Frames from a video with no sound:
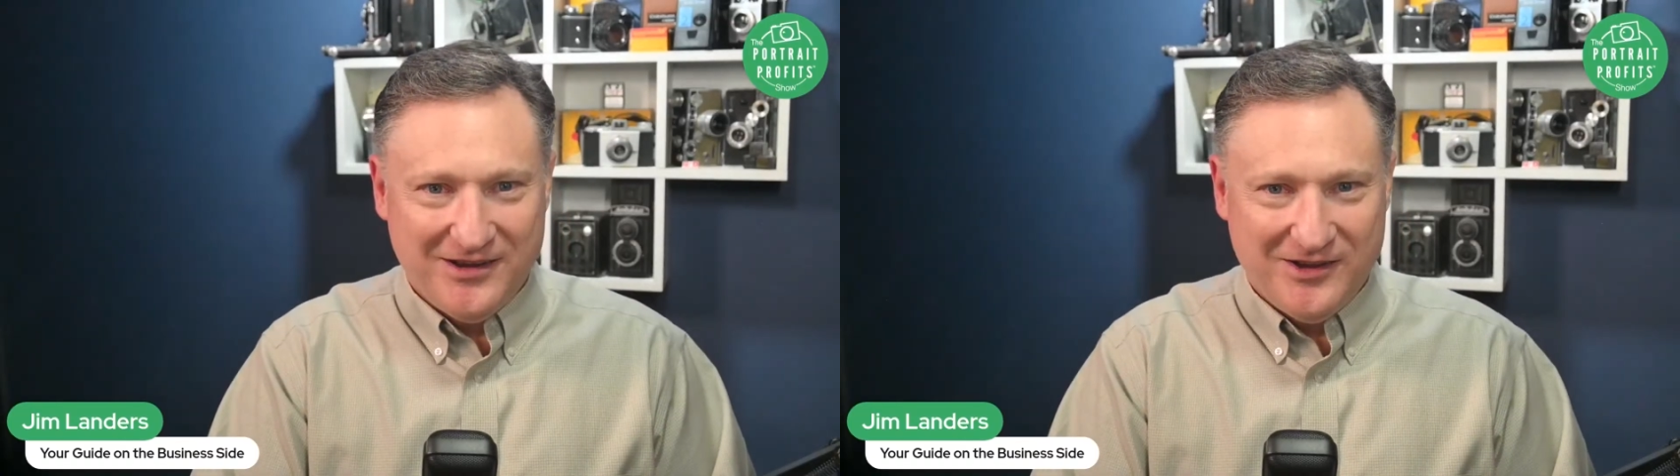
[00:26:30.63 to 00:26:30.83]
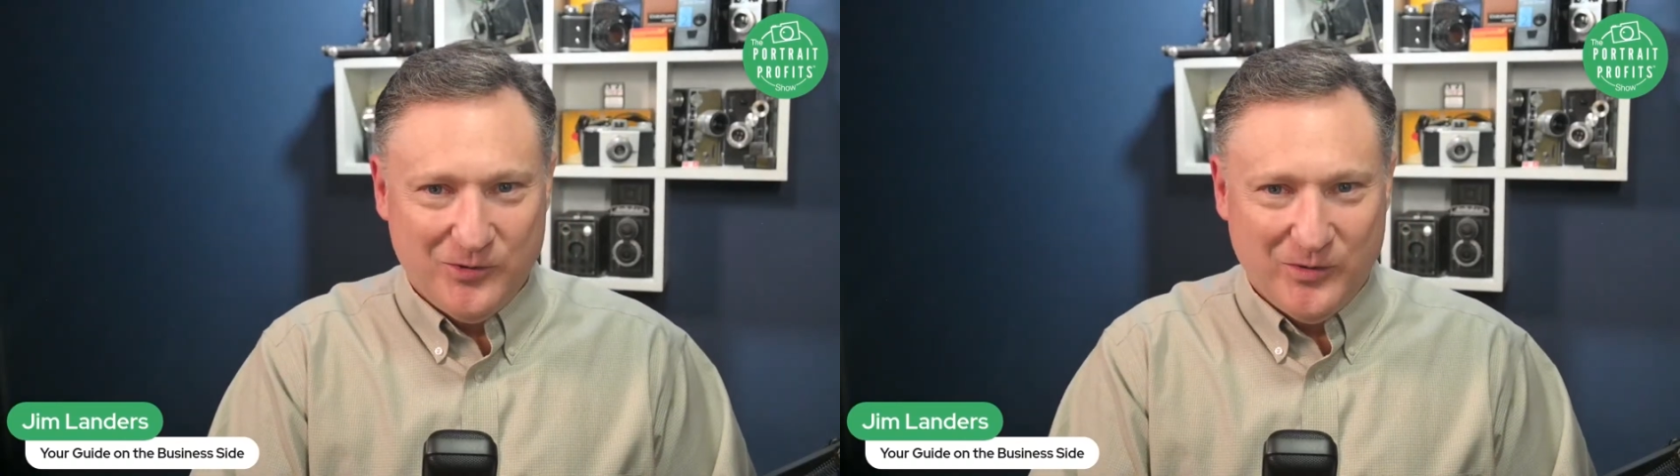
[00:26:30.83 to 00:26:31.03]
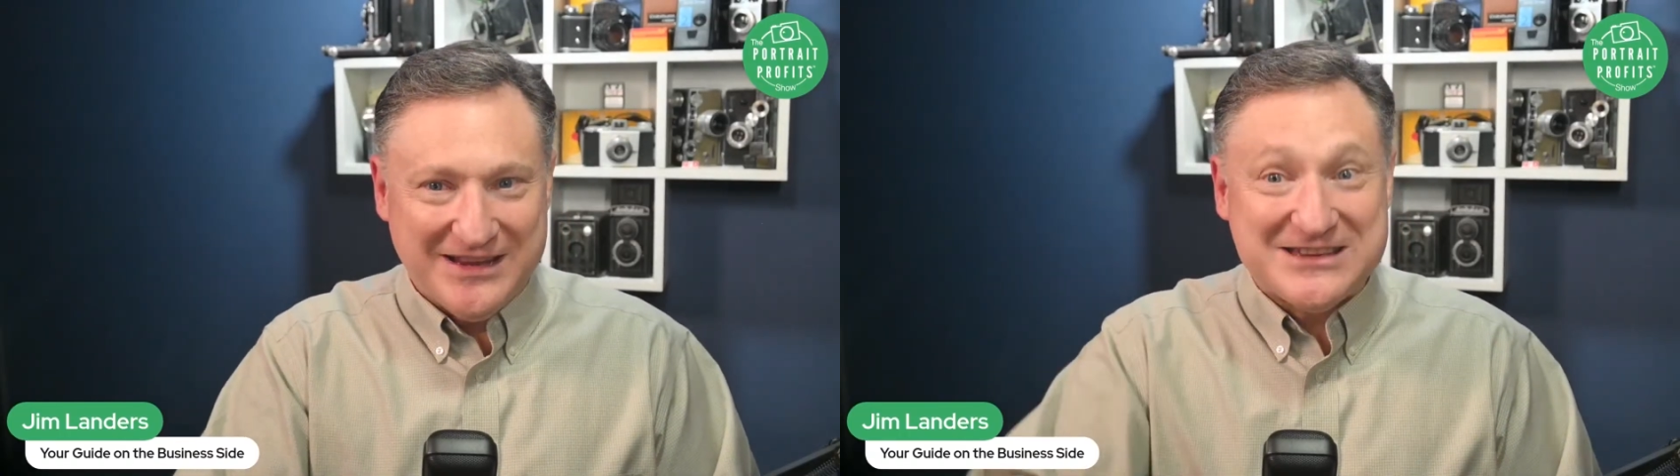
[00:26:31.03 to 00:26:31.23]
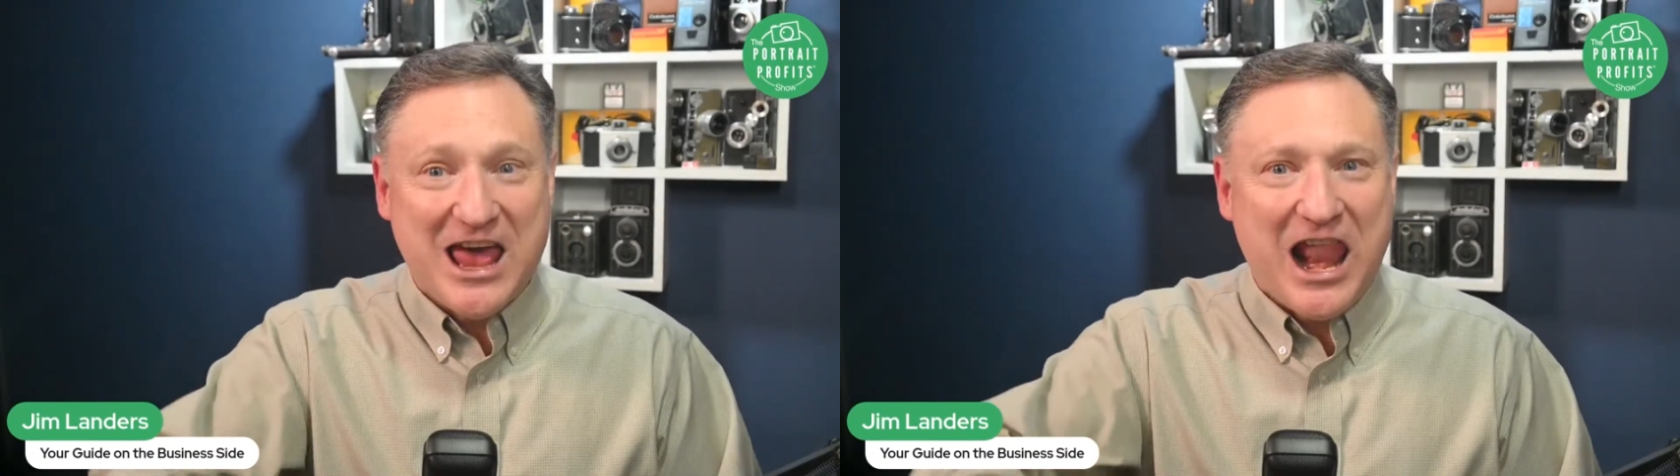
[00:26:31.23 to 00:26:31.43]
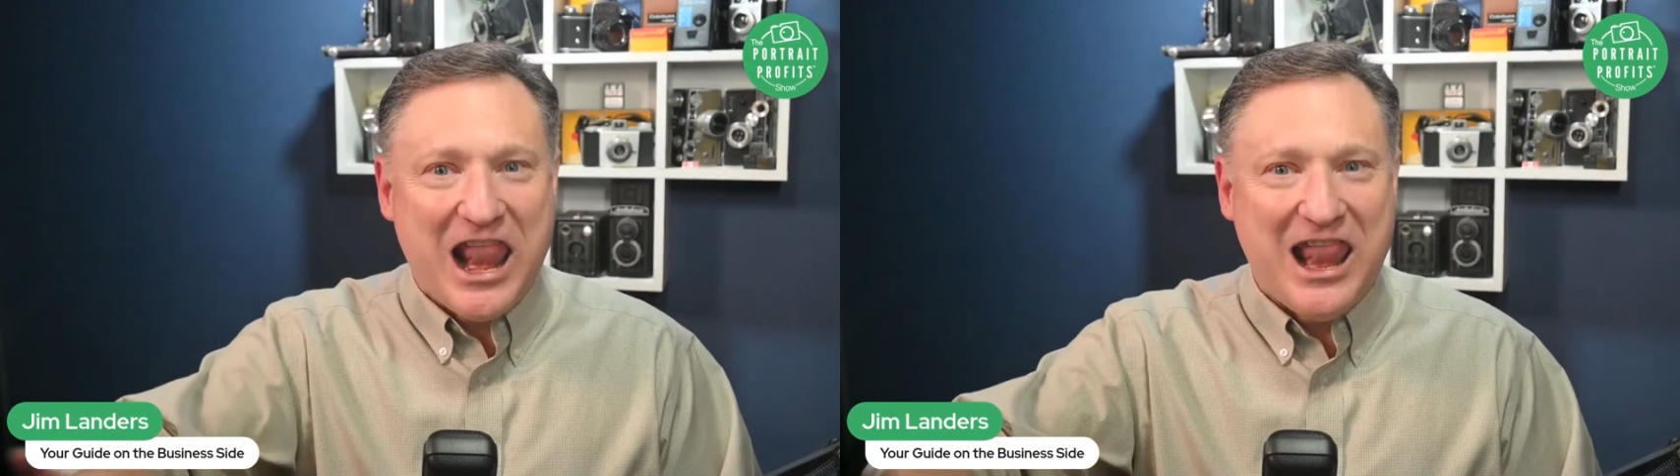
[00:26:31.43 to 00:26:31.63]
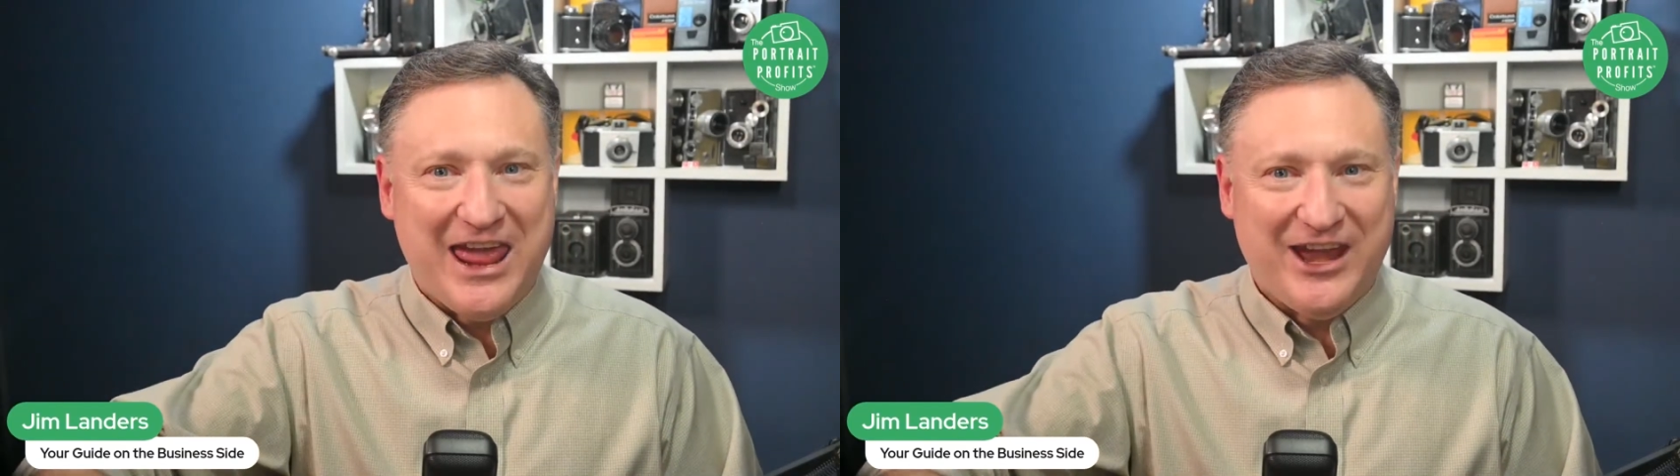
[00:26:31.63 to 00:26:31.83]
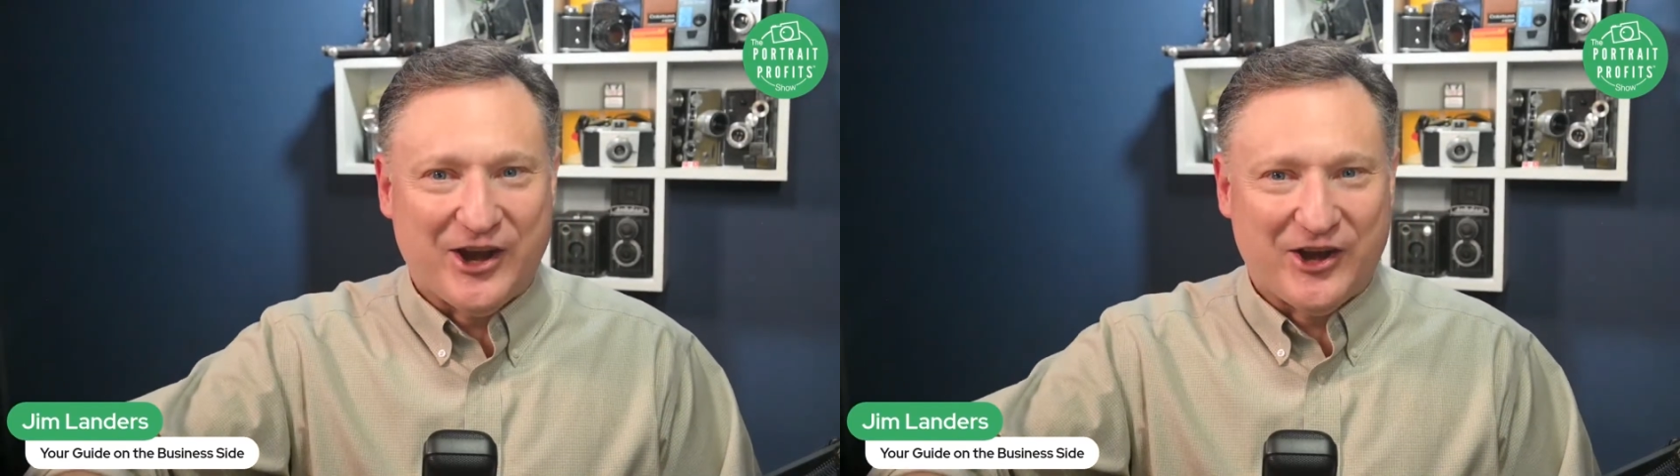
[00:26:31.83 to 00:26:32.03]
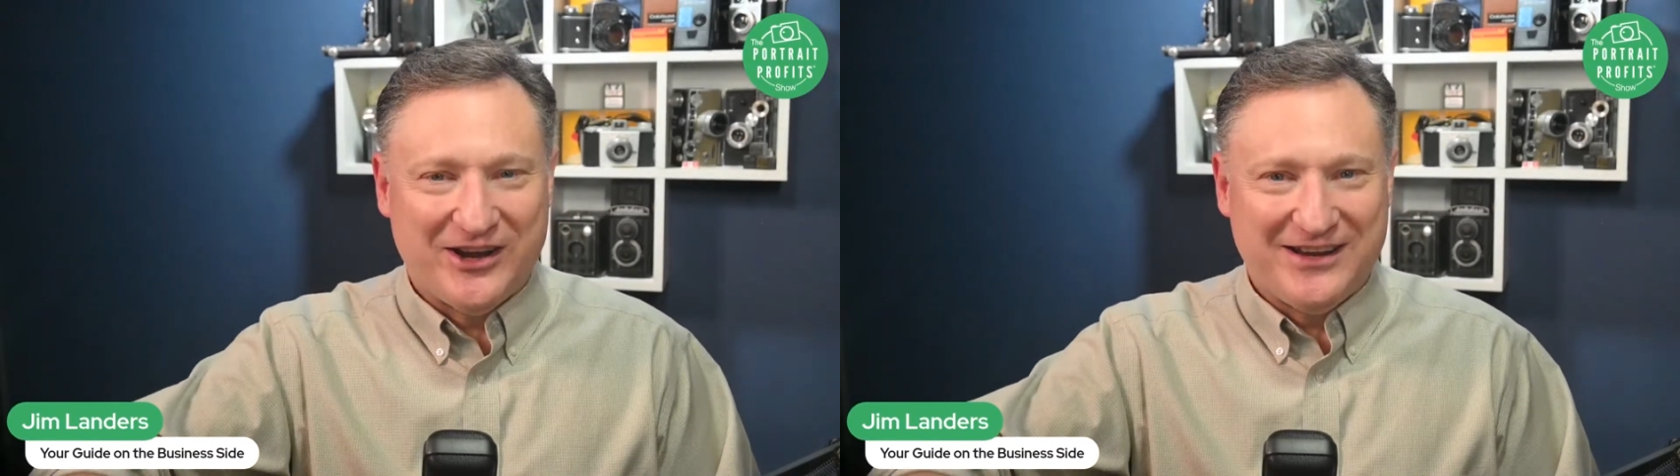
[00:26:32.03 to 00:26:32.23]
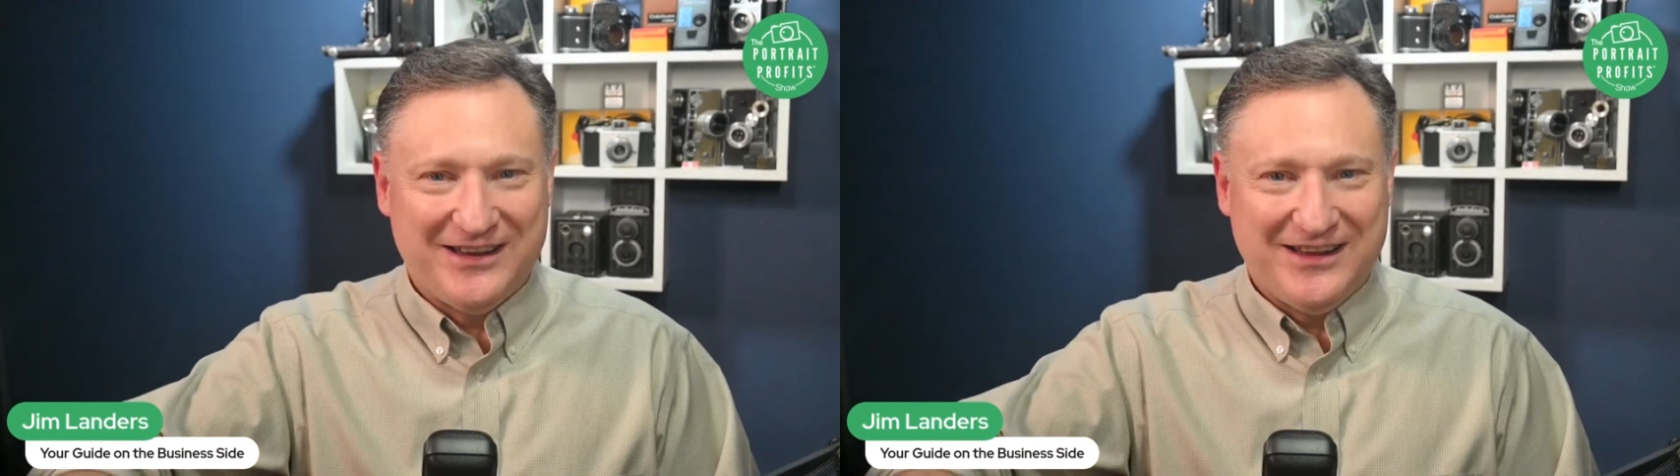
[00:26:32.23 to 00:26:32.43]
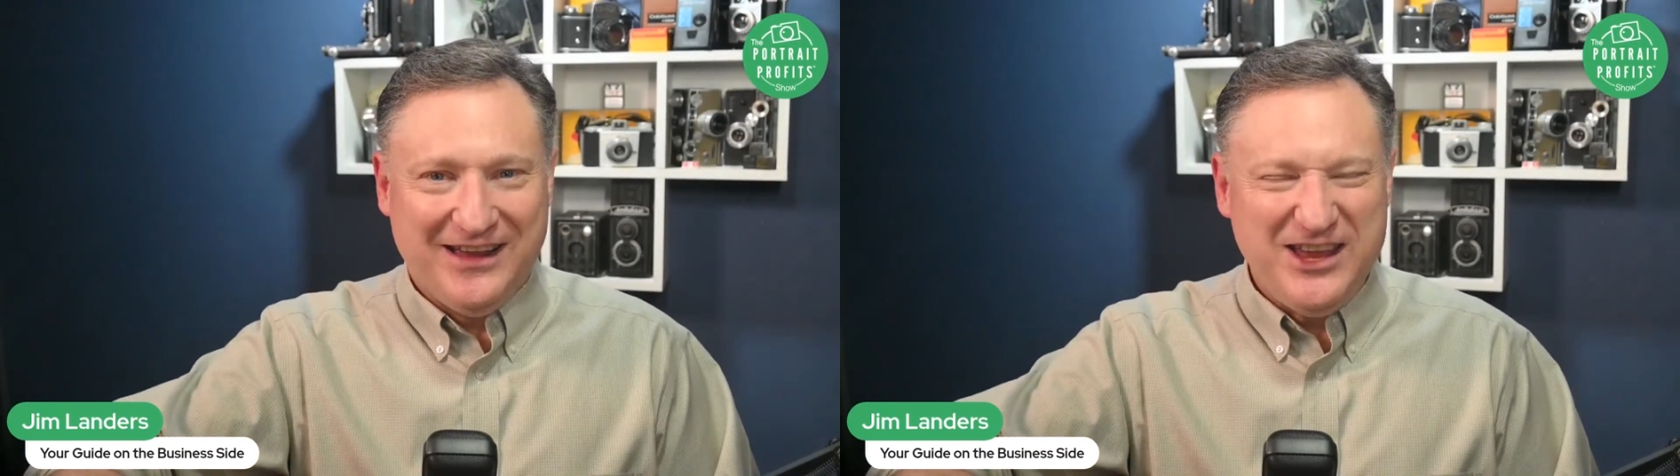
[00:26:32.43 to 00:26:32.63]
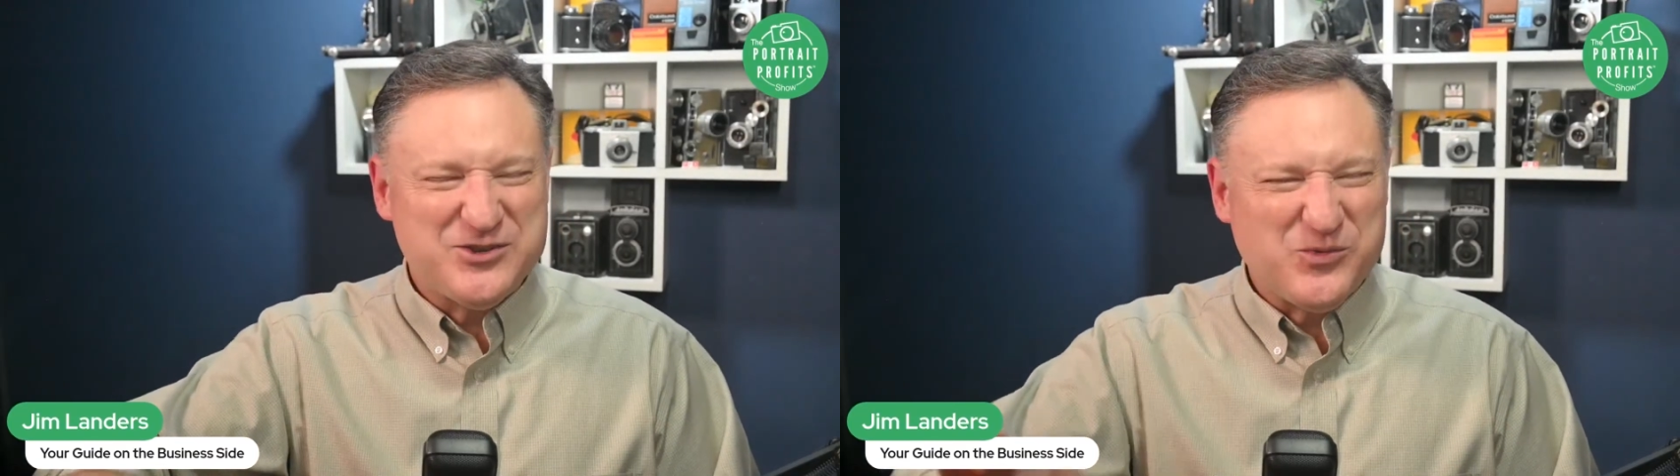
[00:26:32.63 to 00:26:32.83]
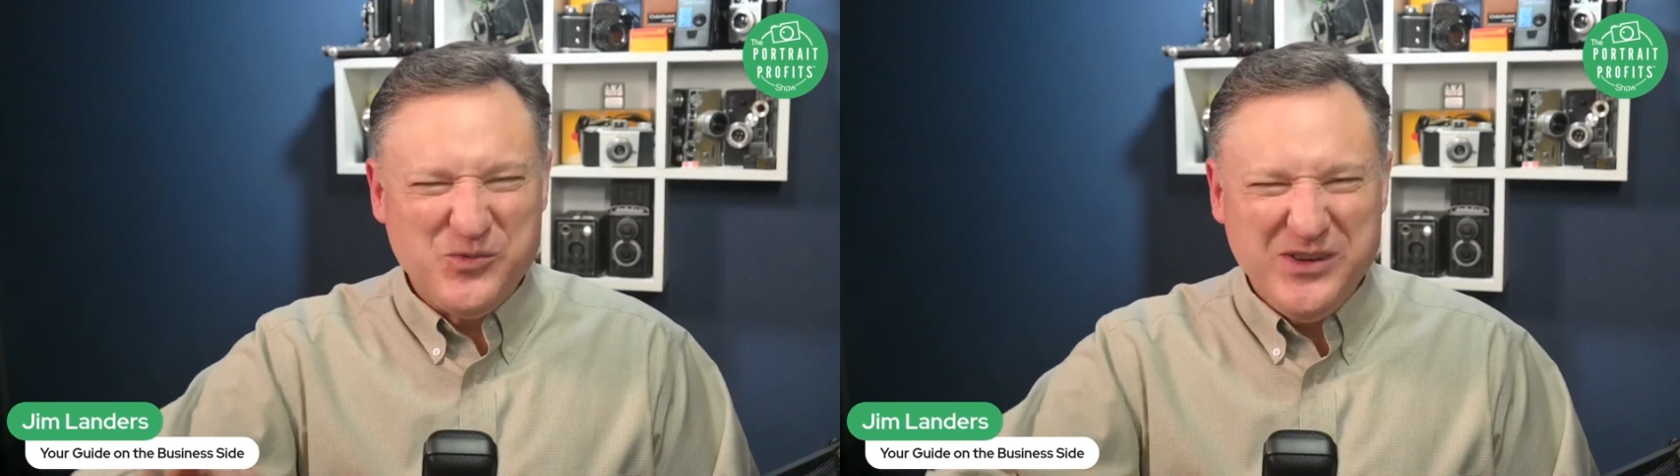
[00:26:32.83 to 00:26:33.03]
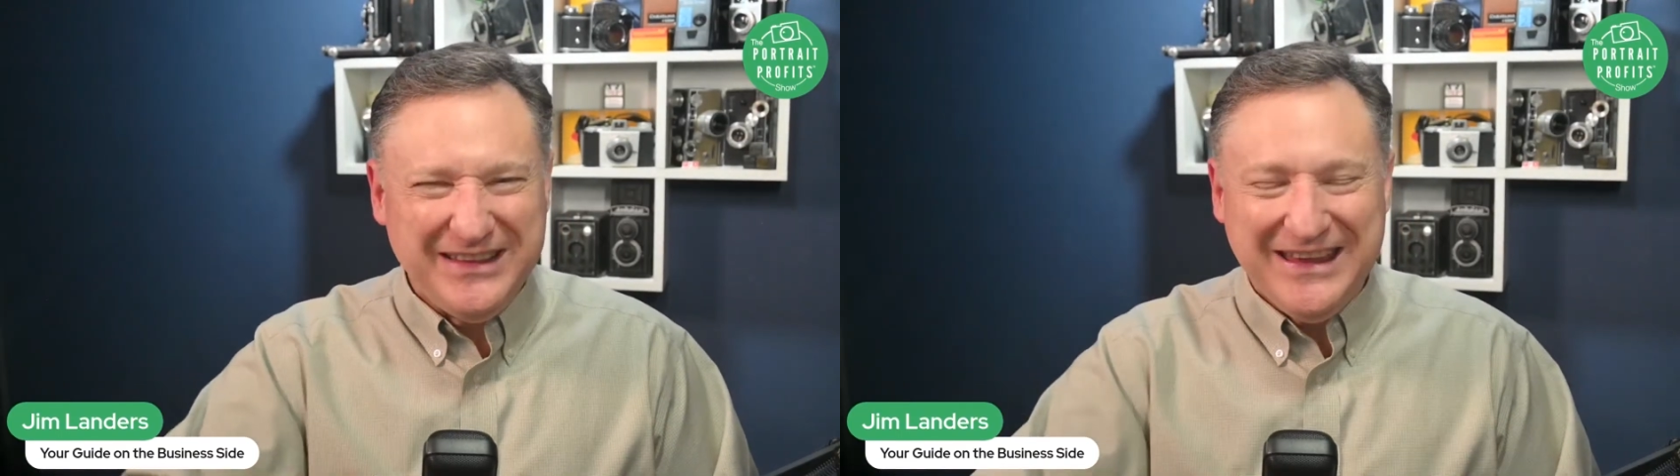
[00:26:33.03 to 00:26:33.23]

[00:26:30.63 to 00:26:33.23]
When it's later, it's really